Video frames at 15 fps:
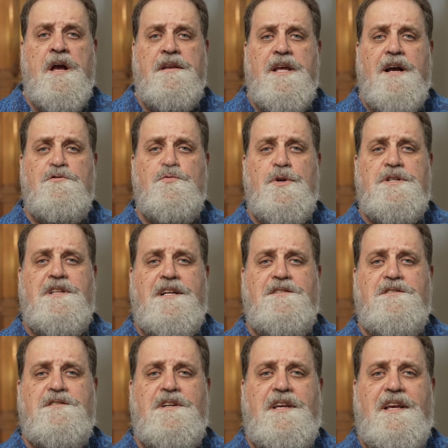Now I've switched
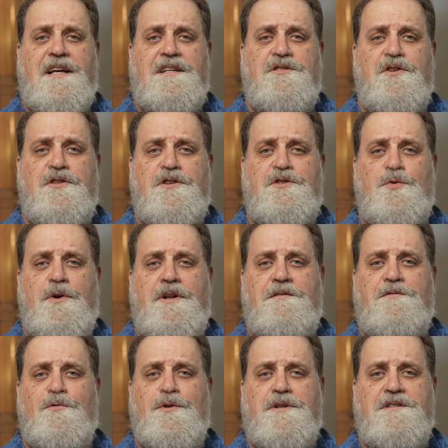lenses again to the
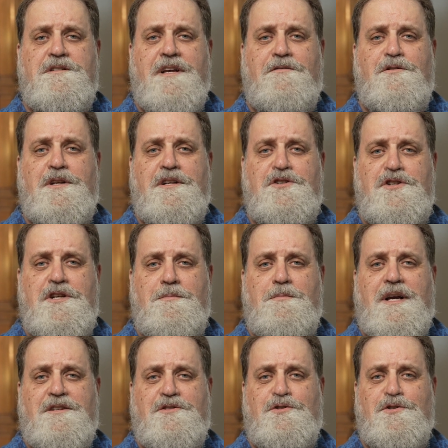24 to 70 G
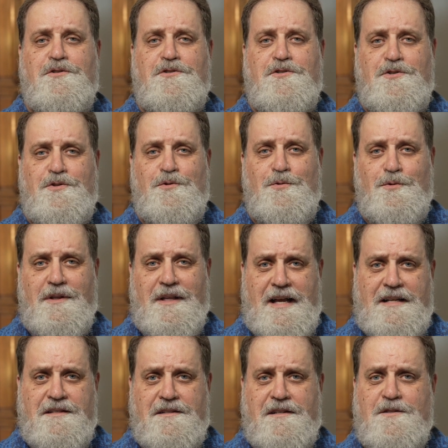Master 2
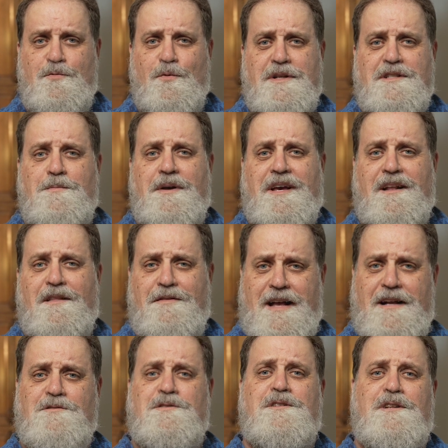lens. This runs about
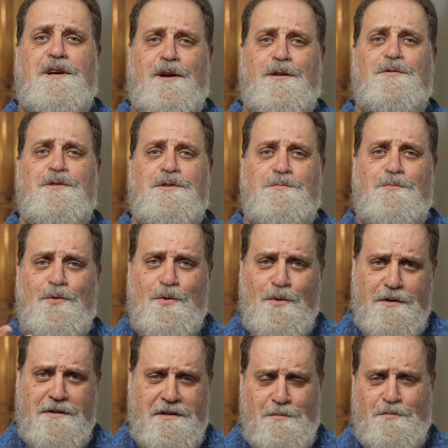$1,000
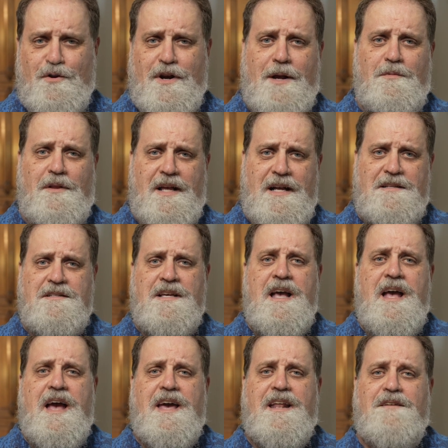more than the prime lens,
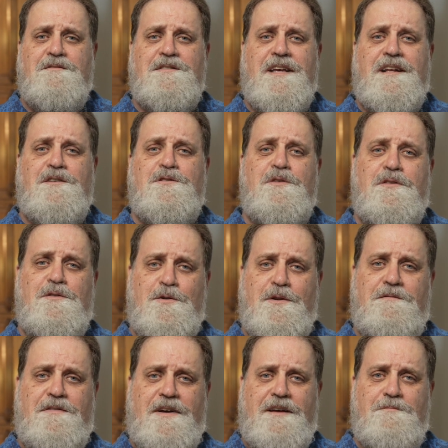and I've set it to
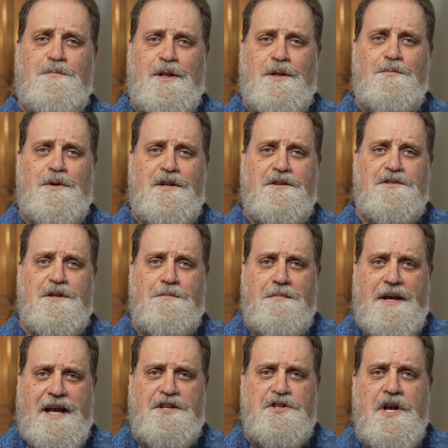35mm to
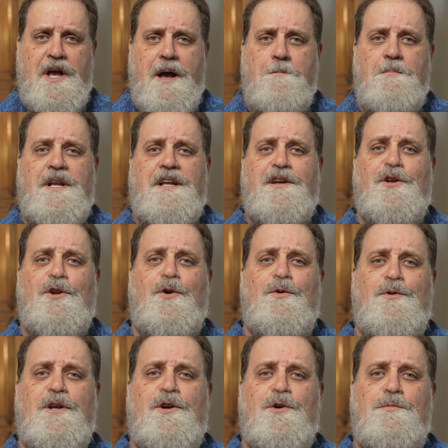match. But it can
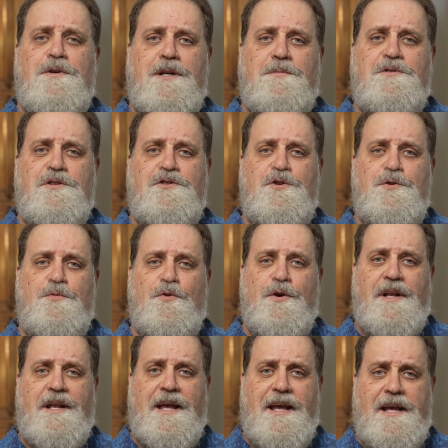only open up to
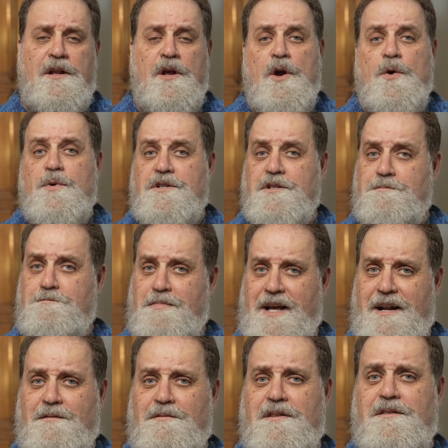2.8, which is
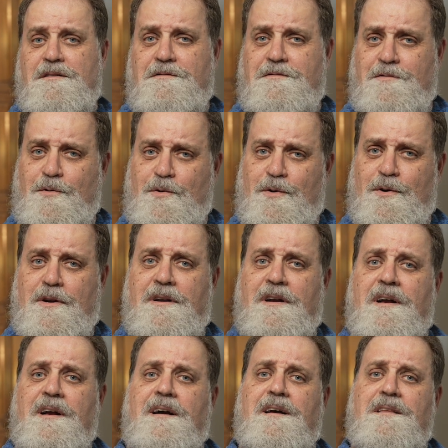better than the 4
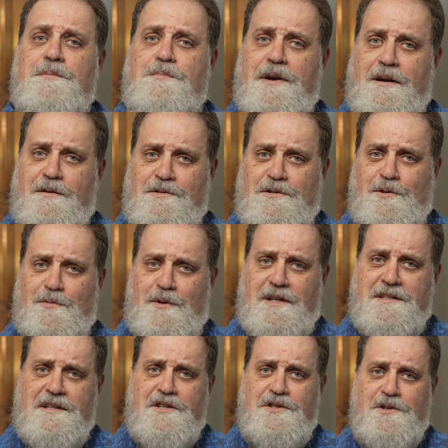on the power zoom
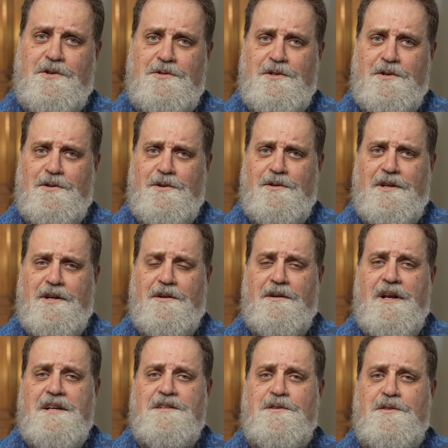lens I showed you
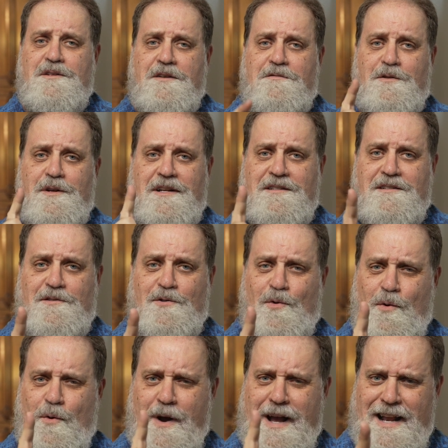earlier, so the difference isn't
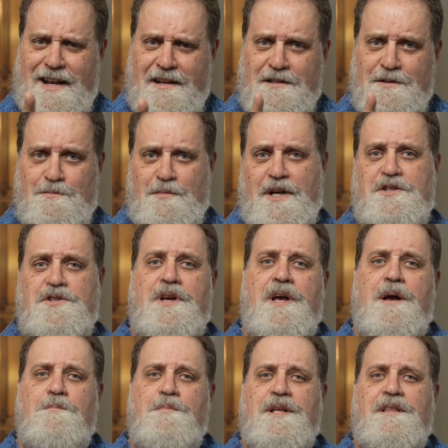quite as much,
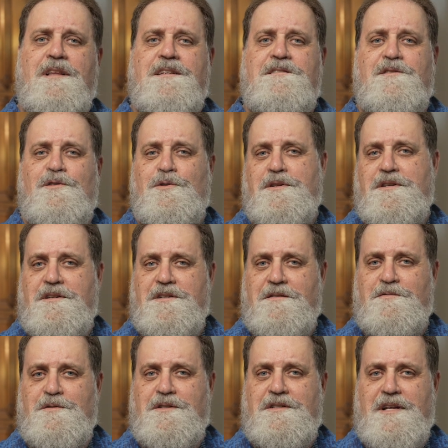but let's look at the
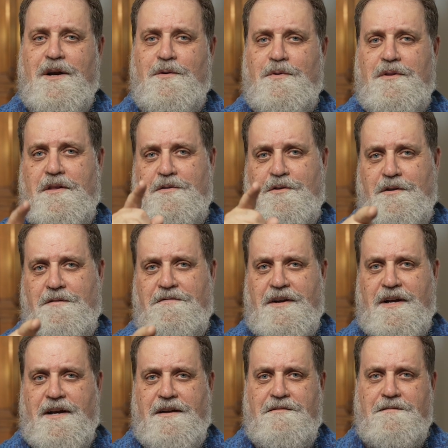difference now with a
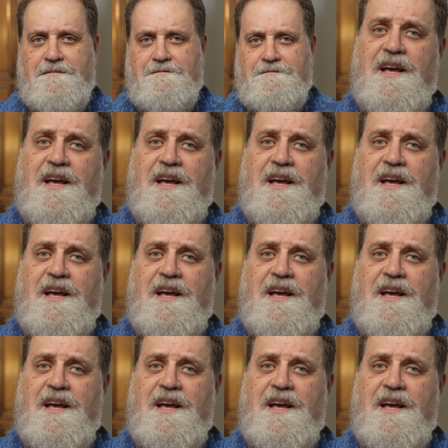35.